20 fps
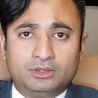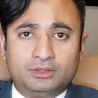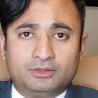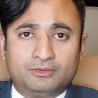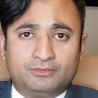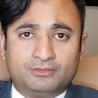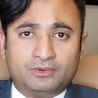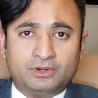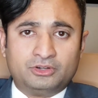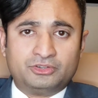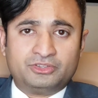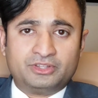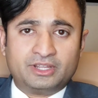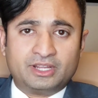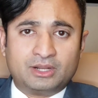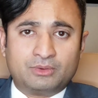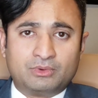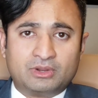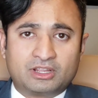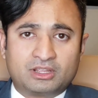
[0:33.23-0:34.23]
The first
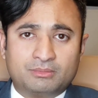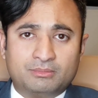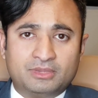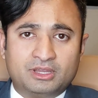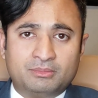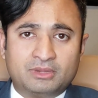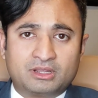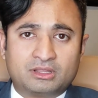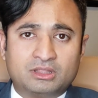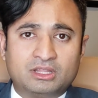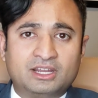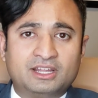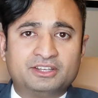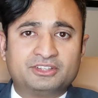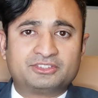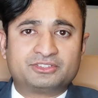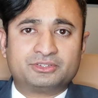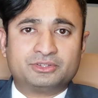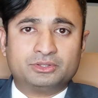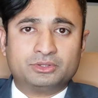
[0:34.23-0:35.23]
thing I recommend my clients